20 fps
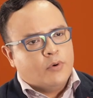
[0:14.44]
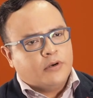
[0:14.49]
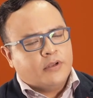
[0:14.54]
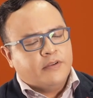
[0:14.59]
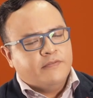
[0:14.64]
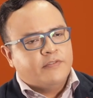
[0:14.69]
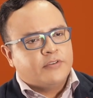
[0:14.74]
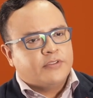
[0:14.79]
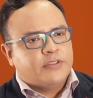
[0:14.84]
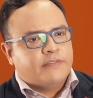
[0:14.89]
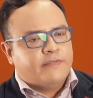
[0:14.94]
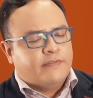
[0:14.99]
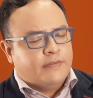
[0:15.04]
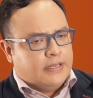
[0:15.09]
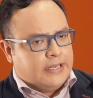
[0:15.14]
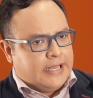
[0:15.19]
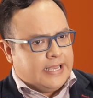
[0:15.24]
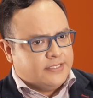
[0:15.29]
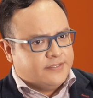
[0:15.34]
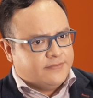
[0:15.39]
working for the
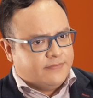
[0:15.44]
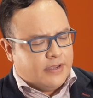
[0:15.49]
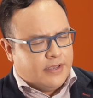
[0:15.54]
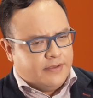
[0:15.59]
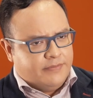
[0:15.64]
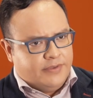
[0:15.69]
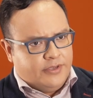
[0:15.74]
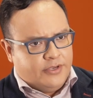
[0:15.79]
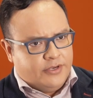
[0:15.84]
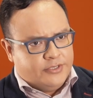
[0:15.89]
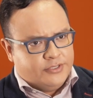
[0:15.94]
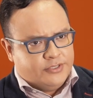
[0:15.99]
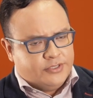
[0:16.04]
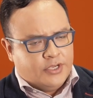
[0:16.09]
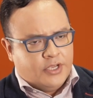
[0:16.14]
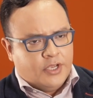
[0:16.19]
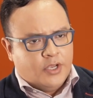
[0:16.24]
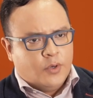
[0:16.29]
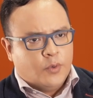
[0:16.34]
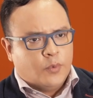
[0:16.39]
last 5
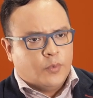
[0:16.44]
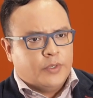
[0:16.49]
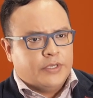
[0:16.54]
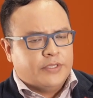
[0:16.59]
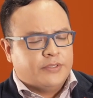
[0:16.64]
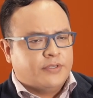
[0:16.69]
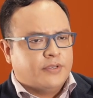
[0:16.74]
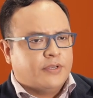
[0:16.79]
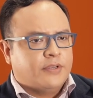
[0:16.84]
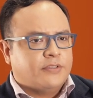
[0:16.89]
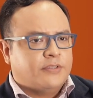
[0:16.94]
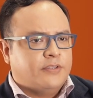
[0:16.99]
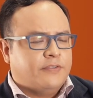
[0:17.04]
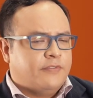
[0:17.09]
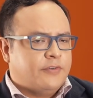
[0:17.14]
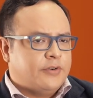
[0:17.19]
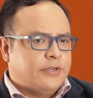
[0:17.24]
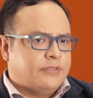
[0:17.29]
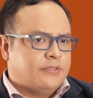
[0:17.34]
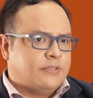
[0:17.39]
years with
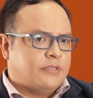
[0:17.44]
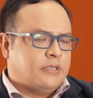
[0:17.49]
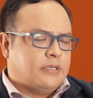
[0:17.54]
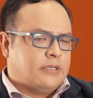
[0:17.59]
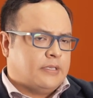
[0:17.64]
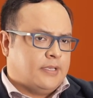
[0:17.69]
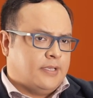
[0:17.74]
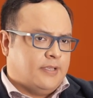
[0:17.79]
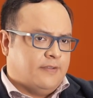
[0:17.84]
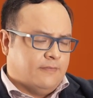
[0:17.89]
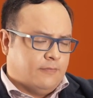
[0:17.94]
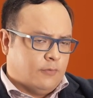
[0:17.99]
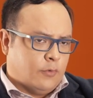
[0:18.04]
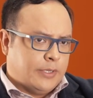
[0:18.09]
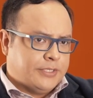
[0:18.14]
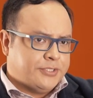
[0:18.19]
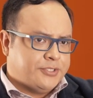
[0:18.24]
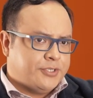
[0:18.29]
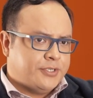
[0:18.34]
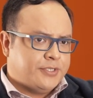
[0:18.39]
different
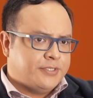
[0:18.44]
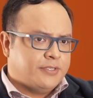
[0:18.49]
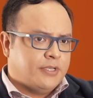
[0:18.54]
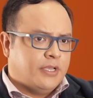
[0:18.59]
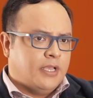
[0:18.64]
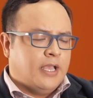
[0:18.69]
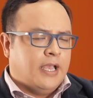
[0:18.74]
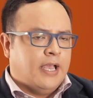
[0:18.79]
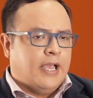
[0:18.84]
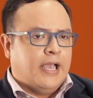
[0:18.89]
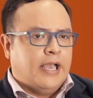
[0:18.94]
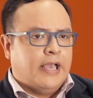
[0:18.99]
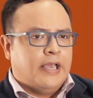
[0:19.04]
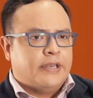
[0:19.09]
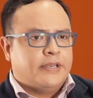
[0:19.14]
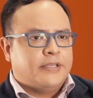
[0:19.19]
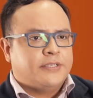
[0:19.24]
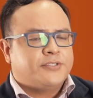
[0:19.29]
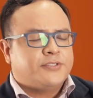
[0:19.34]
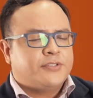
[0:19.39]
influencers,
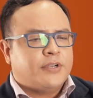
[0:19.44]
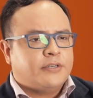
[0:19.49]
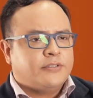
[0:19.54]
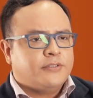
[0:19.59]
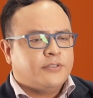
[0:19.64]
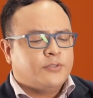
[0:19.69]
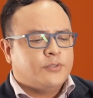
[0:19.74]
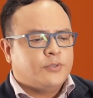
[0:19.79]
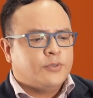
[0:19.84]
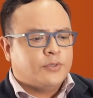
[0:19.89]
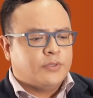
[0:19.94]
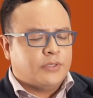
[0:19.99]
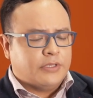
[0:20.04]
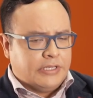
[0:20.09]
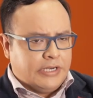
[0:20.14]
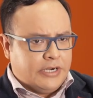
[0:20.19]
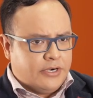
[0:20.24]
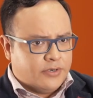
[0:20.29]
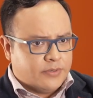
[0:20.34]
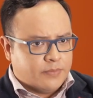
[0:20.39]
and I started to
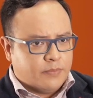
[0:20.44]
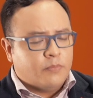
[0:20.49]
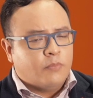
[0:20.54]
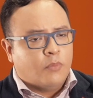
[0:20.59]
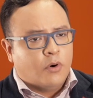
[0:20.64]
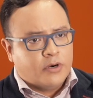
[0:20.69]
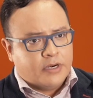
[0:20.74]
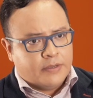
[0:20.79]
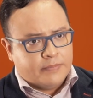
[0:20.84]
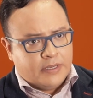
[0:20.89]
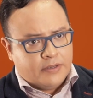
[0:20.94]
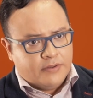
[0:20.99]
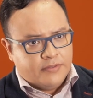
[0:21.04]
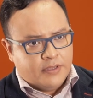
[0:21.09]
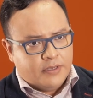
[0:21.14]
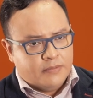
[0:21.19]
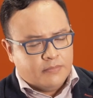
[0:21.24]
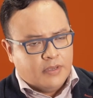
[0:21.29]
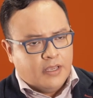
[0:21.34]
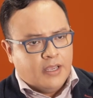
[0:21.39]
learn more
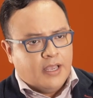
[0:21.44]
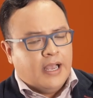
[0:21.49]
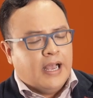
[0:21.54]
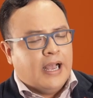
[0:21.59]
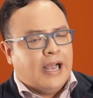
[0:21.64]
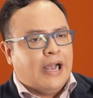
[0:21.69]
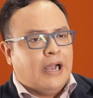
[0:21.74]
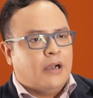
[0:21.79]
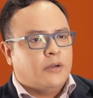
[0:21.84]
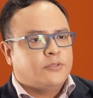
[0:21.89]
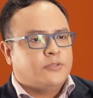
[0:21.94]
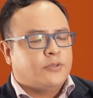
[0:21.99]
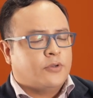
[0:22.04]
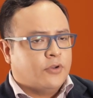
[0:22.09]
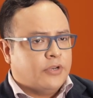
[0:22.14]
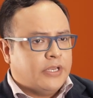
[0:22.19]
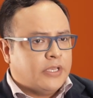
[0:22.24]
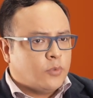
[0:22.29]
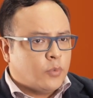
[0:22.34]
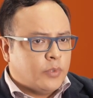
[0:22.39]
about them, how to
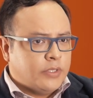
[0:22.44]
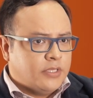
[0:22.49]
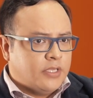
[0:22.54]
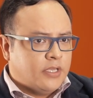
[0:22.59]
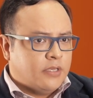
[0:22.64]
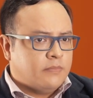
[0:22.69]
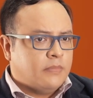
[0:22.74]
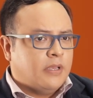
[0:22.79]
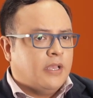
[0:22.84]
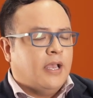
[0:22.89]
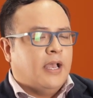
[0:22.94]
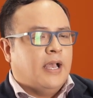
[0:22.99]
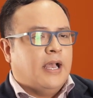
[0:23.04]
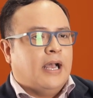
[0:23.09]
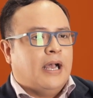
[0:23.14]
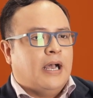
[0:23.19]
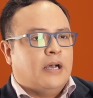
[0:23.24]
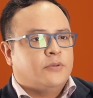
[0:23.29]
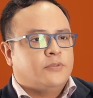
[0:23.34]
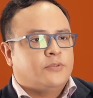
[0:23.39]
connect with them,
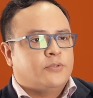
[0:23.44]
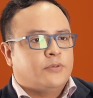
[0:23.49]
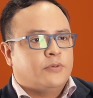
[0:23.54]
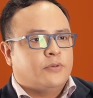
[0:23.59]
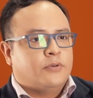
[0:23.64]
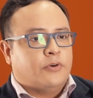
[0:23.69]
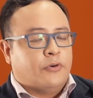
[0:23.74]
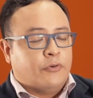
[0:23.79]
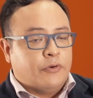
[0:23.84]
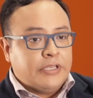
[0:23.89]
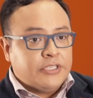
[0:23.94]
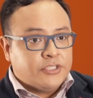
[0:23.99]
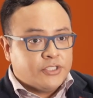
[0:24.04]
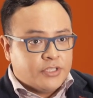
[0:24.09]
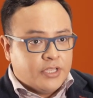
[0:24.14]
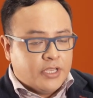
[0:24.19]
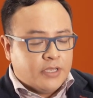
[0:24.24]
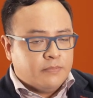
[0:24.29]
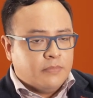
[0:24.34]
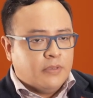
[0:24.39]
how to
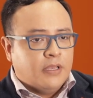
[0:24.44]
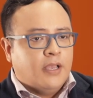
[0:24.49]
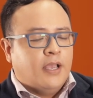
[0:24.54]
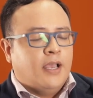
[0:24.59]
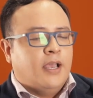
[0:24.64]
reach them,